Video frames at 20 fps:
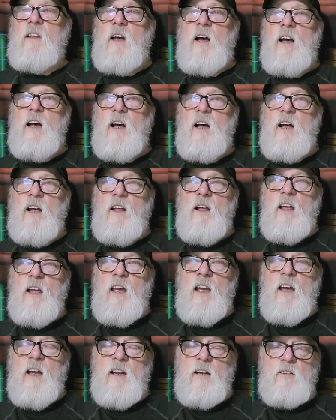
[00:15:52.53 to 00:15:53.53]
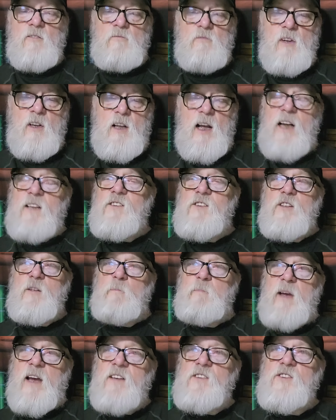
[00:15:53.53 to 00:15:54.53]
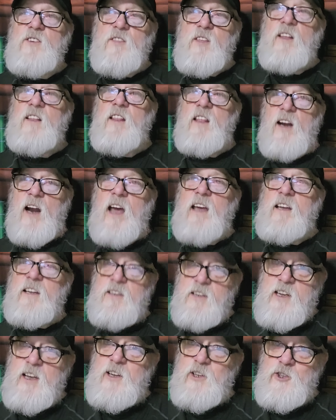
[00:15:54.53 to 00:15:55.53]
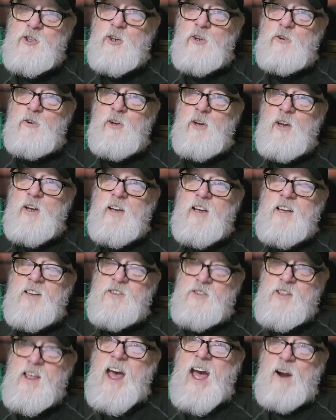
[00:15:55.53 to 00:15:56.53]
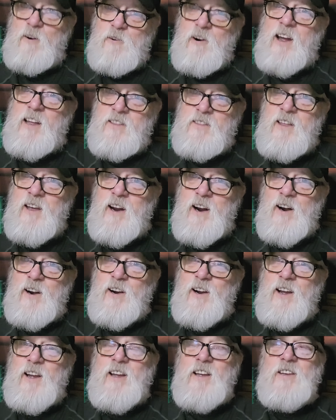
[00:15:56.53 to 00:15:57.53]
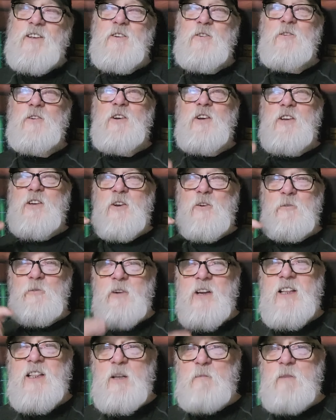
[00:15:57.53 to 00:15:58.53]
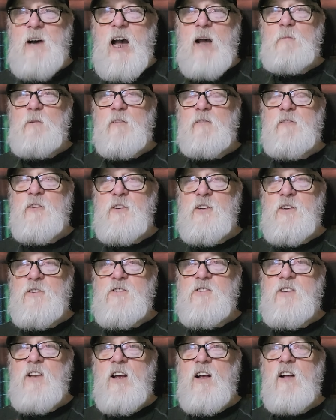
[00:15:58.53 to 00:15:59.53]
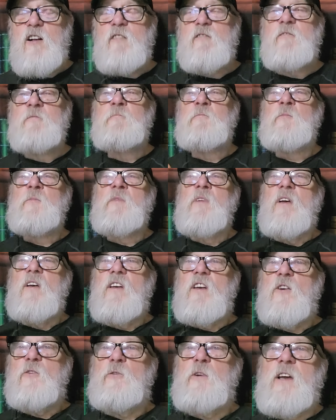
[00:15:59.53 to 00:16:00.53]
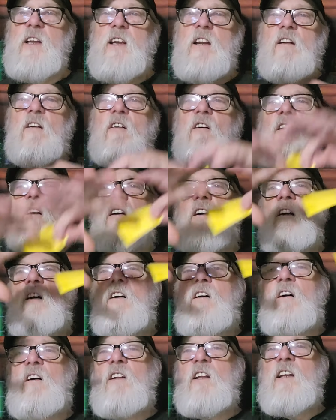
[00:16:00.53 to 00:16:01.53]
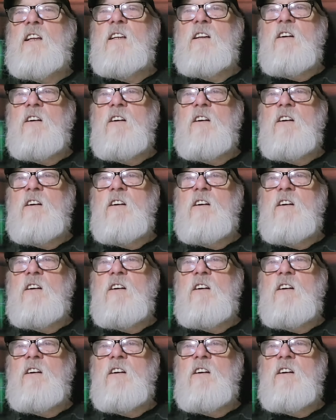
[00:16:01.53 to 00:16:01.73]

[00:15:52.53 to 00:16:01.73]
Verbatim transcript: And that's the best thing that I can teach you, is that right there. You read the Bible for yourself, you read it all in